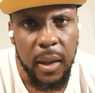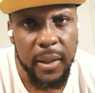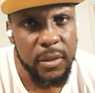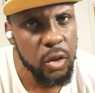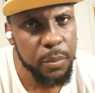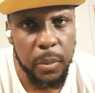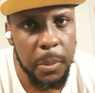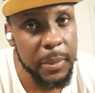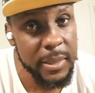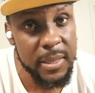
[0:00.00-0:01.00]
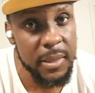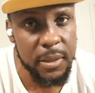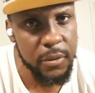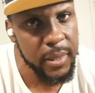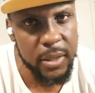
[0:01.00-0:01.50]
And so probably this is the
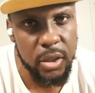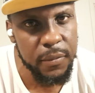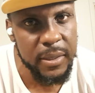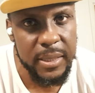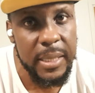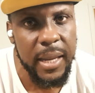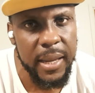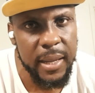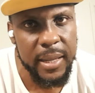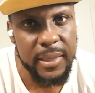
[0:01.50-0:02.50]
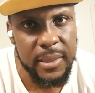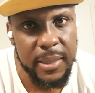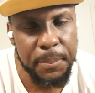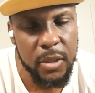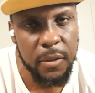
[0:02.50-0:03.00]
strategy of the DA in
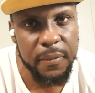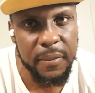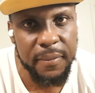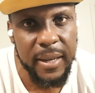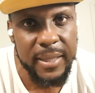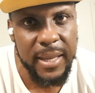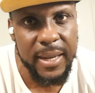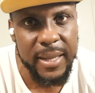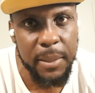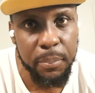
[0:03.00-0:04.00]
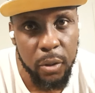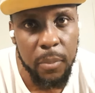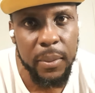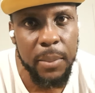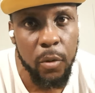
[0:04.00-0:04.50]
terms of the fact that they are
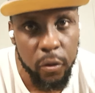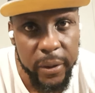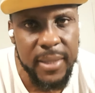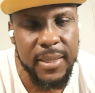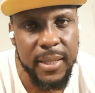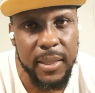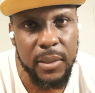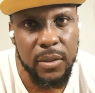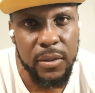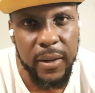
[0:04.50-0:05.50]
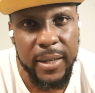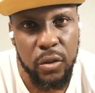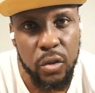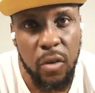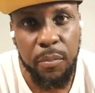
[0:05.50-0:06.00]
problem oriented and trying
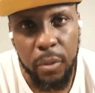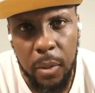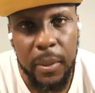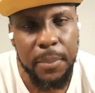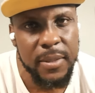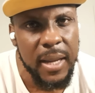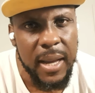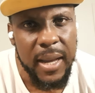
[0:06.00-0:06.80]
to solve problems.